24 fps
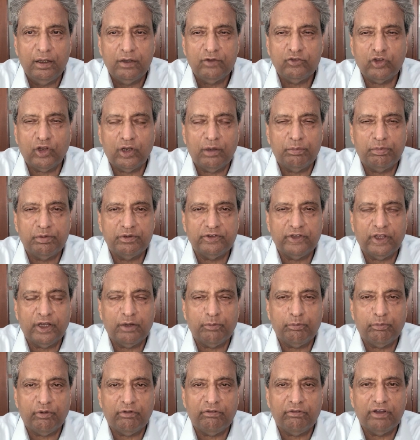General
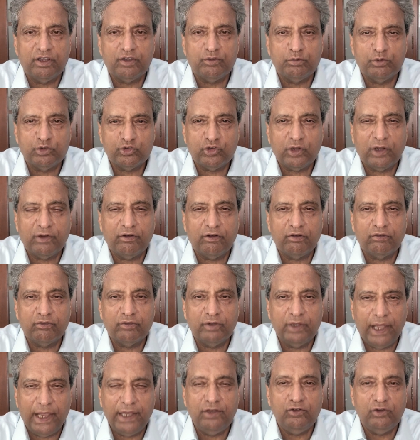Pervez Musharraf's
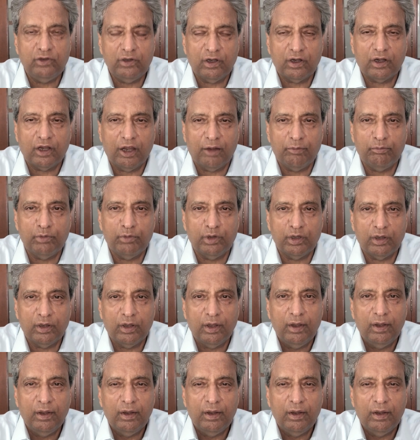9-year government